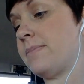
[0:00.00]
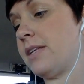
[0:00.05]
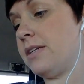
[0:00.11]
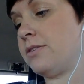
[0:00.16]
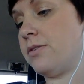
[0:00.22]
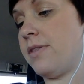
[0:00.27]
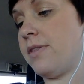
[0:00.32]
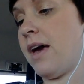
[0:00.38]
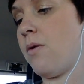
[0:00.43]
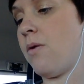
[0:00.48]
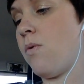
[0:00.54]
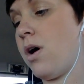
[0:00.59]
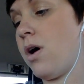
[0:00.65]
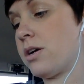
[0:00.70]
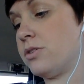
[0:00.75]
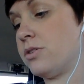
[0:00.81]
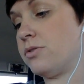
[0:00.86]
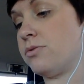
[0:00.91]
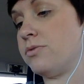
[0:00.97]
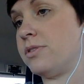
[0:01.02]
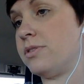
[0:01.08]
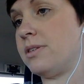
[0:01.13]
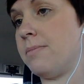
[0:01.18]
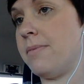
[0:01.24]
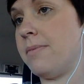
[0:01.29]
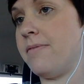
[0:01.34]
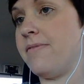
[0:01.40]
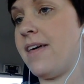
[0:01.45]
So that walks through
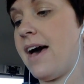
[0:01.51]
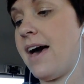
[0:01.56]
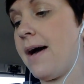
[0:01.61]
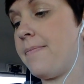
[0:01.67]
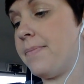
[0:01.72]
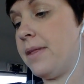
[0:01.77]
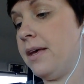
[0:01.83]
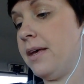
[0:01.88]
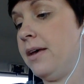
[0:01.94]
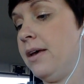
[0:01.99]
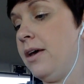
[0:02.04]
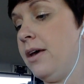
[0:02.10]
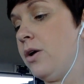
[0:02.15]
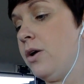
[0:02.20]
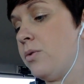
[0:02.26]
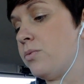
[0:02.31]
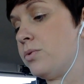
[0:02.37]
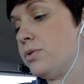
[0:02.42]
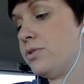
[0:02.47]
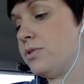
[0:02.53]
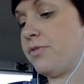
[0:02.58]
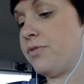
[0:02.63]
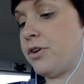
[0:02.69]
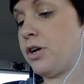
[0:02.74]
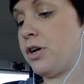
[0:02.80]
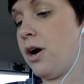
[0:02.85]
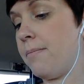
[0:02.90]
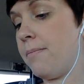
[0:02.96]
some of that. Rules for
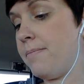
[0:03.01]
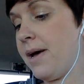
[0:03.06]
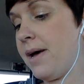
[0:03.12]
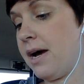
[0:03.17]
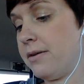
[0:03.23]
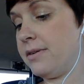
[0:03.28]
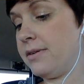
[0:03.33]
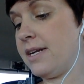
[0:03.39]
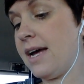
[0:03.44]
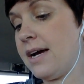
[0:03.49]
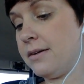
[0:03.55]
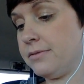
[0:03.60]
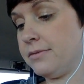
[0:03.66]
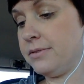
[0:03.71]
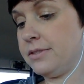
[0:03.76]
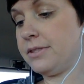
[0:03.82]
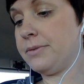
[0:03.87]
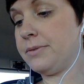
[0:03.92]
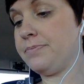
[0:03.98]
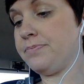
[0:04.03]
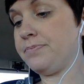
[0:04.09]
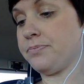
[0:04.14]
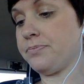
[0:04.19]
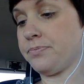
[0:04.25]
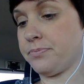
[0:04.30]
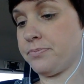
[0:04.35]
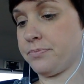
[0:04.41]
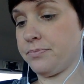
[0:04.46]
compound nouns.
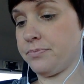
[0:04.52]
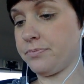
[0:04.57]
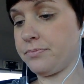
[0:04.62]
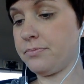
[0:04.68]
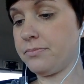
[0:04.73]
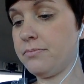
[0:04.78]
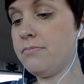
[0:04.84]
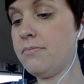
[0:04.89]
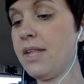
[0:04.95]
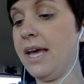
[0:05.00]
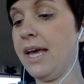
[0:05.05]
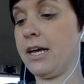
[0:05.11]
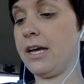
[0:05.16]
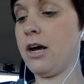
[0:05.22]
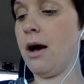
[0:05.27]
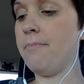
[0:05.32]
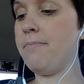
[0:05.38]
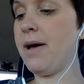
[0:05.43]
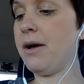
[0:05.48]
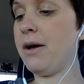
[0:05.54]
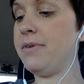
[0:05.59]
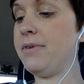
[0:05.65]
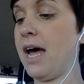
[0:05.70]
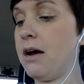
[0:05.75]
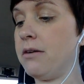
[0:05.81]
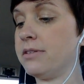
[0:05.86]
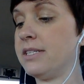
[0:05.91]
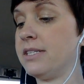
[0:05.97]
A compound
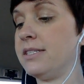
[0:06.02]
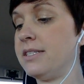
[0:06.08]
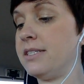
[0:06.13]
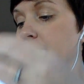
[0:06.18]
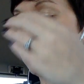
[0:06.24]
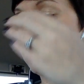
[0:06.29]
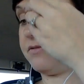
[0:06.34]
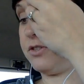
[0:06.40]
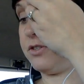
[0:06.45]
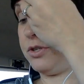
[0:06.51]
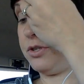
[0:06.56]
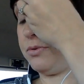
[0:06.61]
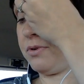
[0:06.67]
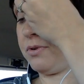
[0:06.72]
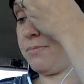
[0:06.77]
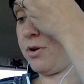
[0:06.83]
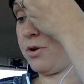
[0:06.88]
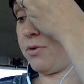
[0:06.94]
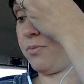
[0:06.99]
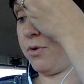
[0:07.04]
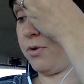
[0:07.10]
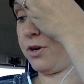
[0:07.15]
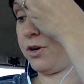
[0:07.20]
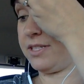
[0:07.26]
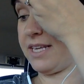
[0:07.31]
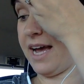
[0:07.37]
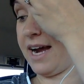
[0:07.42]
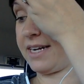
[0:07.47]
noun consists of 2 or more
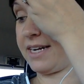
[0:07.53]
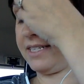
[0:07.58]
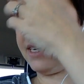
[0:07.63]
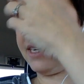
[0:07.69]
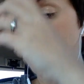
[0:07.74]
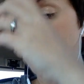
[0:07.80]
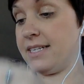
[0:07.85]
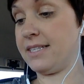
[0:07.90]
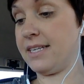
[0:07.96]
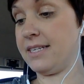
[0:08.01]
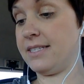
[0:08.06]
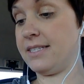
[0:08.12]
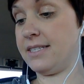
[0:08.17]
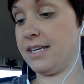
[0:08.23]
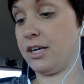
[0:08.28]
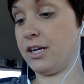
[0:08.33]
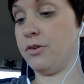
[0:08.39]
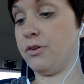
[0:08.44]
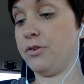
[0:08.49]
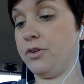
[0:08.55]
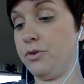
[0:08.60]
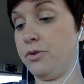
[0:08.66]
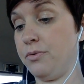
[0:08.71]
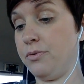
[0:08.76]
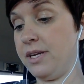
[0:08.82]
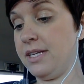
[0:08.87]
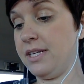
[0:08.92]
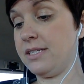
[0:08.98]
words acting as a single
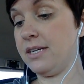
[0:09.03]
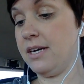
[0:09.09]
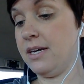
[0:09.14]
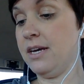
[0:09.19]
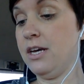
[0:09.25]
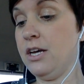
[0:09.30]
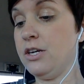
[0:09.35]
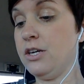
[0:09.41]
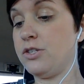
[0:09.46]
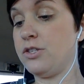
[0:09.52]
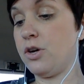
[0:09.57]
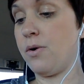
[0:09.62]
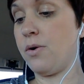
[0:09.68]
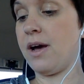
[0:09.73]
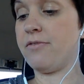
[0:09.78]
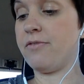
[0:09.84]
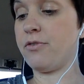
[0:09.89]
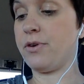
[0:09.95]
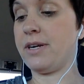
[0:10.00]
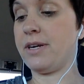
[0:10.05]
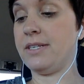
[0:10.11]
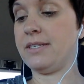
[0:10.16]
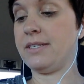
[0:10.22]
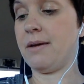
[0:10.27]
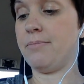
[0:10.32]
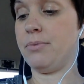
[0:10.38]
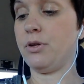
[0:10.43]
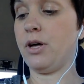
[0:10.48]
unit. So, for
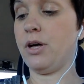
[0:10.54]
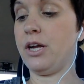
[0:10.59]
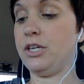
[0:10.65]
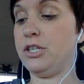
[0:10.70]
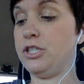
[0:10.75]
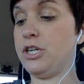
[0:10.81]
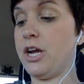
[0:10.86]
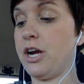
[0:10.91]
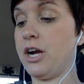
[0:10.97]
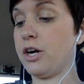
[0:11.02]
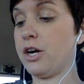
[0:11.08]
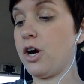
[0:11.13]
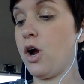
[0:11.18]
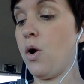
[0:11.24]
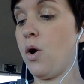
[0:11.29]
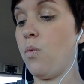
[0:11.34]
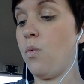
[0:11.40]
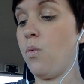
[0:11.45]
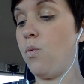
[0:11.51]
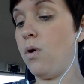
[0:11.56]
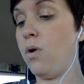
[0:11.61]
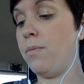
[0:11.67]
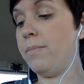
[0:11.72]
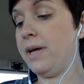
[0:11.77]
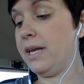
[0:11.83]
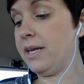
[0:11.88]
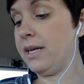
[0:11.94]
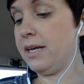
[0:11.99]
example, a
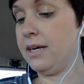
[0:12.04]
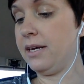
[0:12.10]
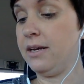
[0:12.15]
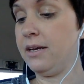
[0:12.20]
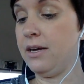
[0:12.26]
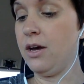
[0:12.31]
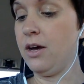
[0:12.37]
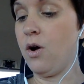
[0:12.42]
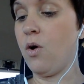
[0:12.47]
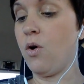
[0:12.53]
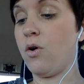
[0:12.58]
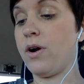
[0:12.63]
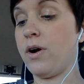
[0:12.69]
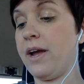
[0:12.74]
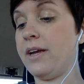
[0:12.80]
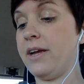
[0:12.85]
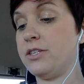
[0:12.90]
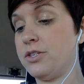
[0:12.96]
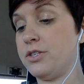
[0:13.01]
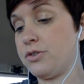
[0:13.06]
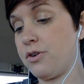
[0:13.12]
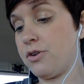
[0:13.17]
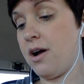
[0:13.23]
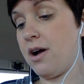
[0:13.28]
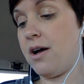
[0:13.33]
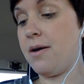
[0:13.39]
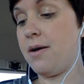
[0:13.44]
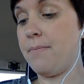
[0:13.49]
chairwoman or a
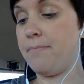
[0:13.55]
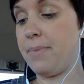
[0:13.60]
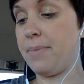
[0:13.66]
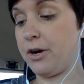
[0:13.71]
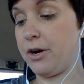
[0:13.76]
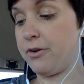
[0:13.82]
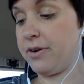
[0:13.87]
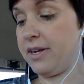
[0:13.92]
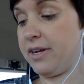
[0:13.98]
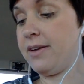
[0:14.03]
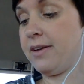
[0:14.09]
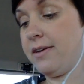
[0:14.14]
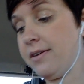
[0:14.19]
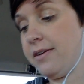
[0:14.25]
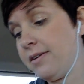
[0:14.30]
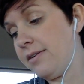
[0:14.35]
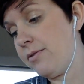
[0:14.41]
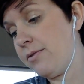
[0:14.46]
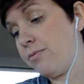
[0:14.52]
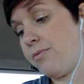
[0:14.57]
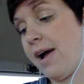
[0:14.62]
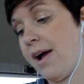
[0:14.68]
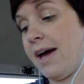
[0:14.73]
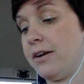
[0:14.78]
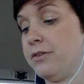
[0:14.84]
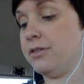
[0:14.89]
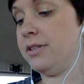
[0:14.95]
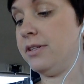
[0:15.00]
strawberry,
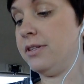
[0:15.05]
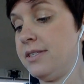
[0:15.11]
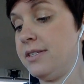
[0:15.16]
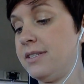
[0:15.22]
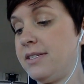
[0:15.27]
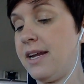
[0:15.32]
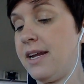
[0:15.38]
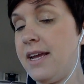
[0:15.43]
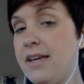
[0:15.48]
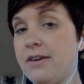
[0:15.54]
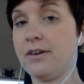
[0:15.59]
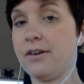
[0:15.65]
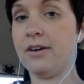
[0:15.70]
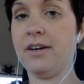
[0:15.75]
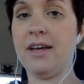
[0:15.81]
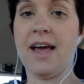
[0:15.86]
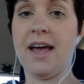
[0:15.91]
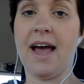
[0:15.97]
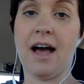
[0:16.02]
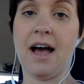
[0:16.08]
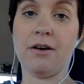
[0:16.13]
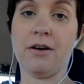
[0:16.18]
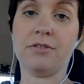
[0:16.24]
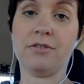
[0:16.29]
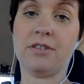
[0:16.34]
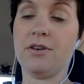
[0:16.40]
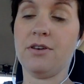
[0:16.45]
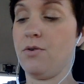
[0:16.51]
rattlesnake,
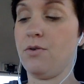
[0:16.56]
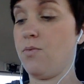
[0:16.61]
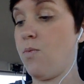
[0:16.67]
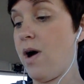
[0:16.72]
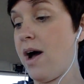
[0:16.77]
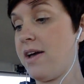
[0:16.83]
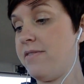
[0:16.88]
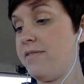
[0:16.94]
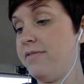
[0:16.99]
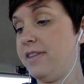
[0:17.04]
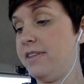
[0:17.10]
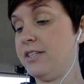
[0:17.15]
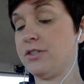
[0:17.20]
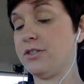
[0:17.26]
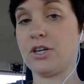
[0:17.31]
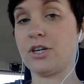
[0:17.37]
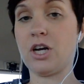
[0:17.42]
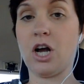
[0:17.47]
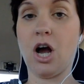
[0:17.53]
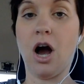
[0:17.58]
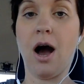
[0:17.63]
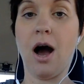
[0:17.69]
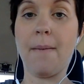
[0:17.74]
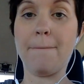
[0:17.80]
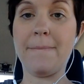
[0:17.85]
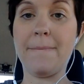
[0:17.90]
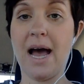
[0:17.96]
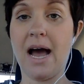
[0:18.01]
housewife. These are
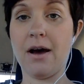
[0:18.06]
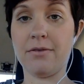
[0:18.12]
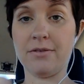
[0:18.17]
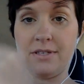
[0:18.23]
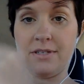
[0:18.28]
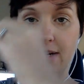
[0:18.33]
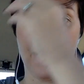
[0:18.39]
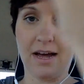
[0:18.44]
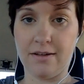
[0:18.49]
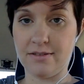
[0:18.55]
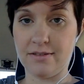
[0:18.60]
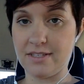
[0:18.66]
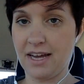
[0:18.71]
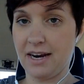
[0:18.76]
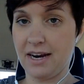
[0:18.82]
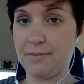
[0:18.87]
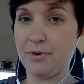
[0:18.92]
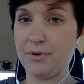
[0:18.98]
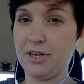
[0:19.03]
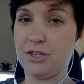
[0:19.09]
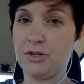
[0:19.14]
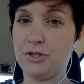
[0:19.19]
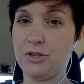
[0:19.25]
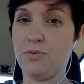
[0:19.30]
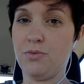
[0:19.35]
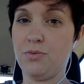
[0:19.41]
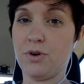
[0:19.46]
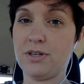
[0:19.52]
compound nouns. Kind of putting
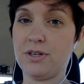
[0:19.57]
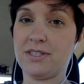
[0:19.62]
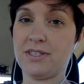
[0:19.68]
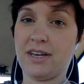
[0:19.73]
2 words